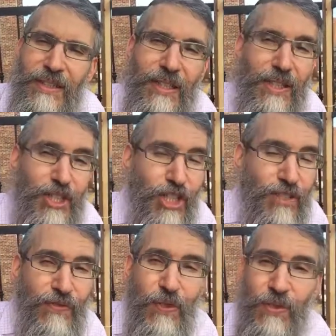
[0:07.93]
Delicious
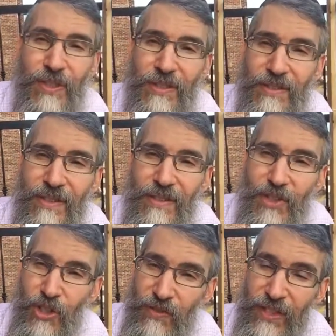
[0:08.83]
food
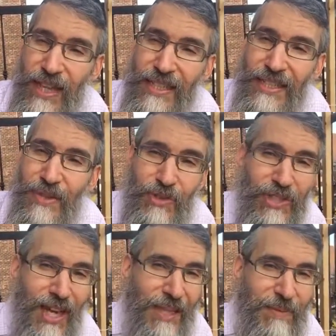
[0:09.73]
served daily, three
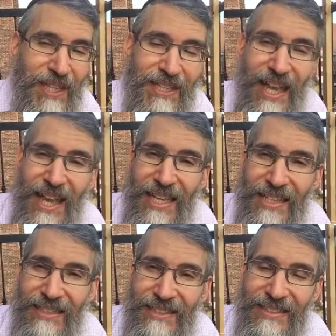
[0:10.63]
times a day.
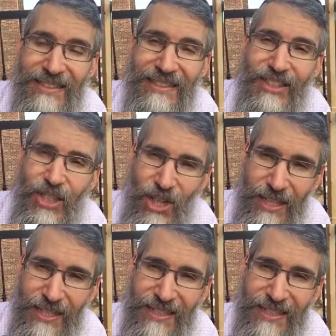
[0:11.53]
Check.